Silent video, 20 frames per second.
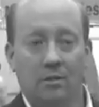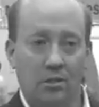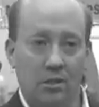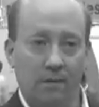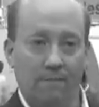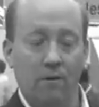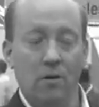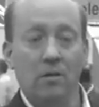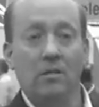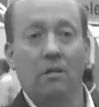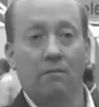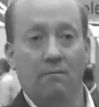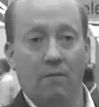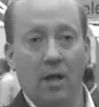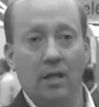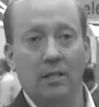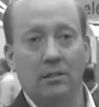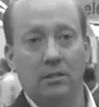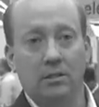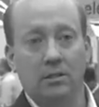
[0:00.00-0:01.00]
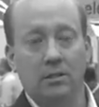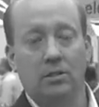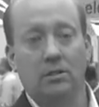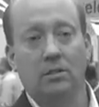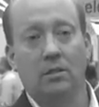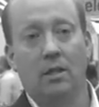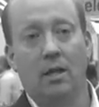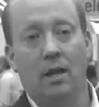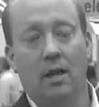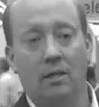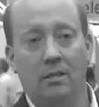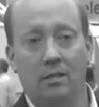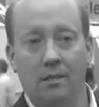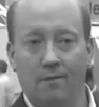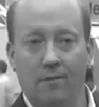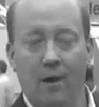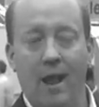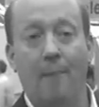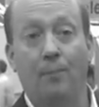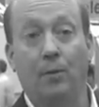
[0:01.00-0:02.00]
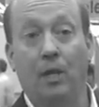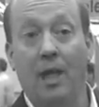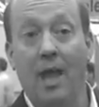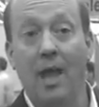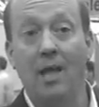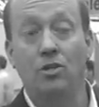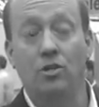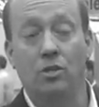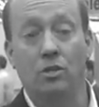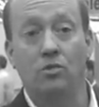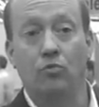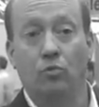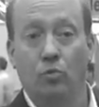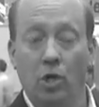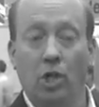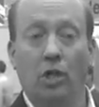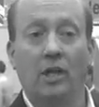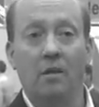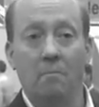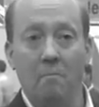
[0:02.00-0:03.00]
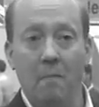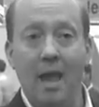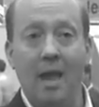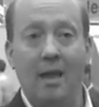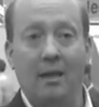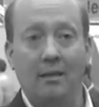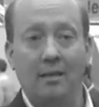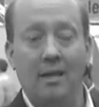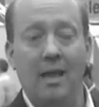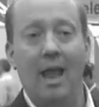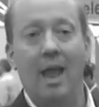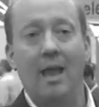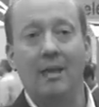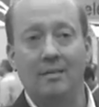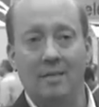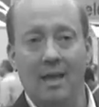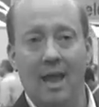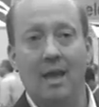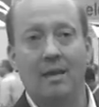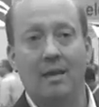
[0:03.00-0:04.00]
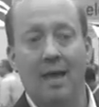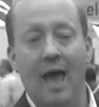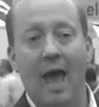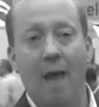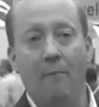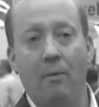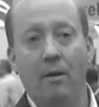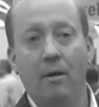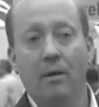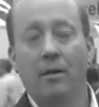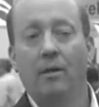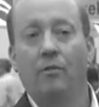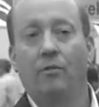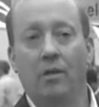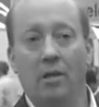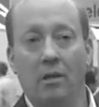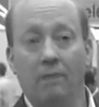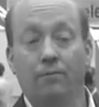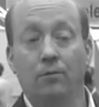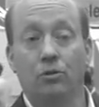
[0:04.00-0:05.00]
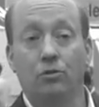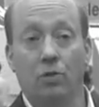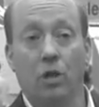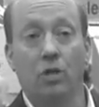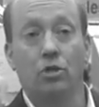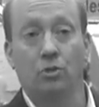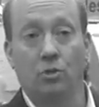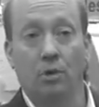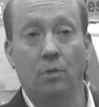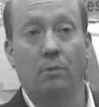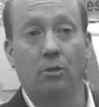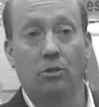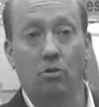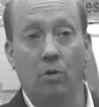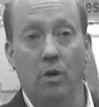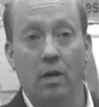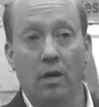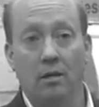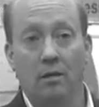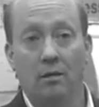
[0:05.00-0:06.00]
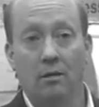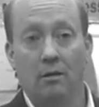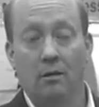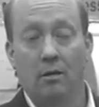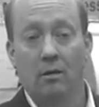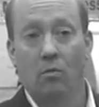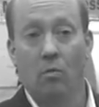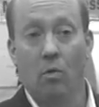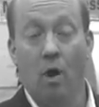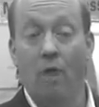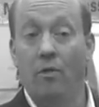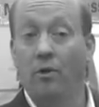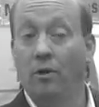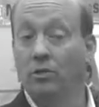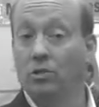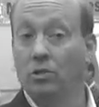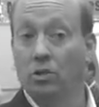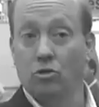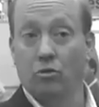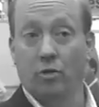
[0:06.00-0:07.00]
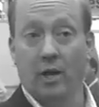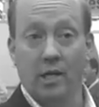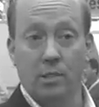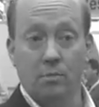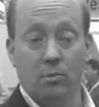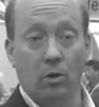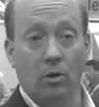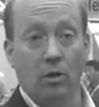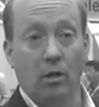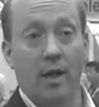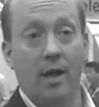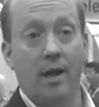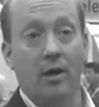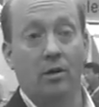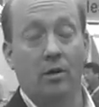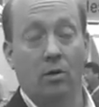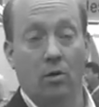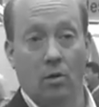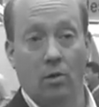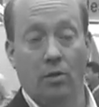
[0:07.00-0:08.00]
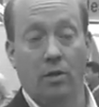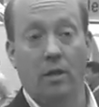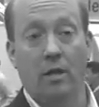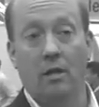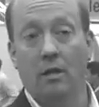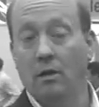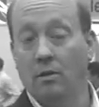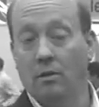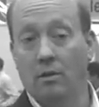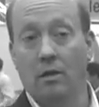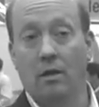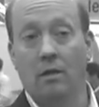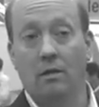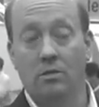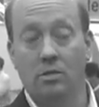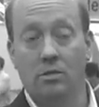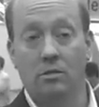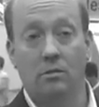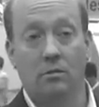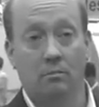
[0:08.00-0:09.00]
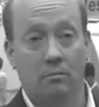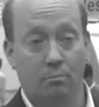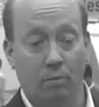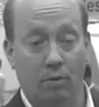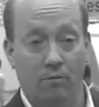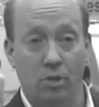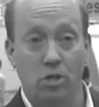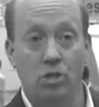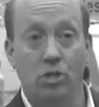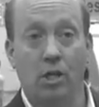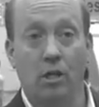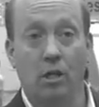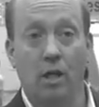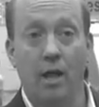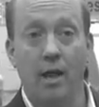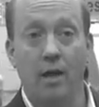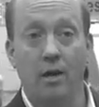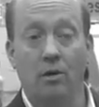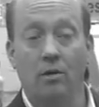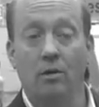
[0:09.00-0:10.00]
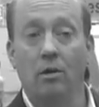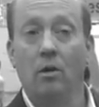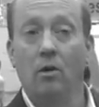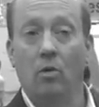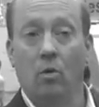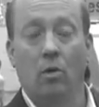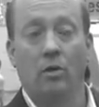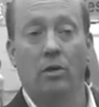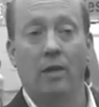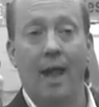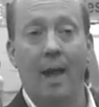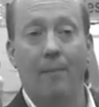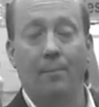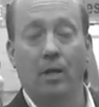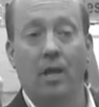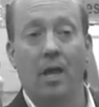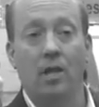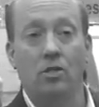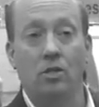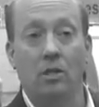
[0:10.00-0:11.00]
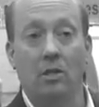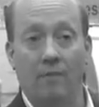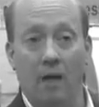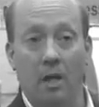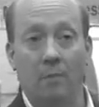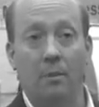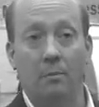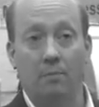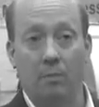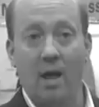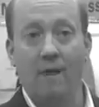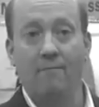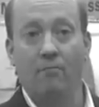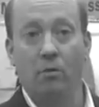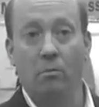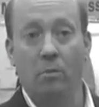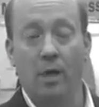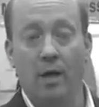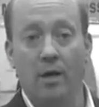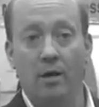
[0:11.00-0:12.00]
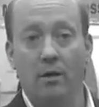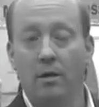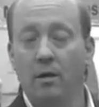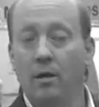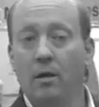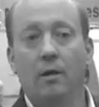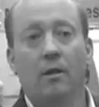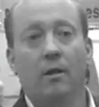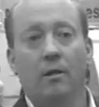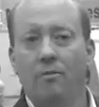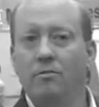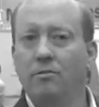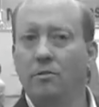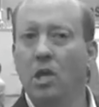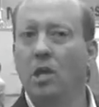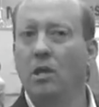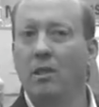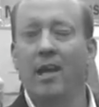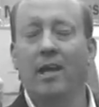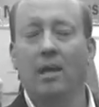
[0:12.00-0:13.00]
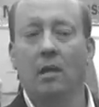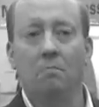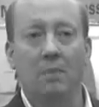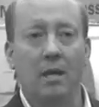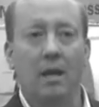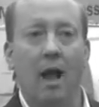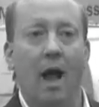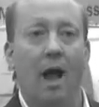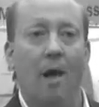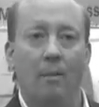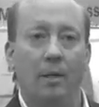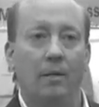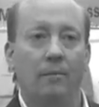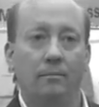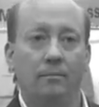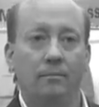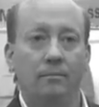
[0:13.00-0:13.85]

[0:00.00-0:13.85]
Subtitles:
Different devices and different applications really make the end-to-end app. The infrastructure in between, whether it's the transport layer or the provisioning layer or the application development platform layer, they can be common.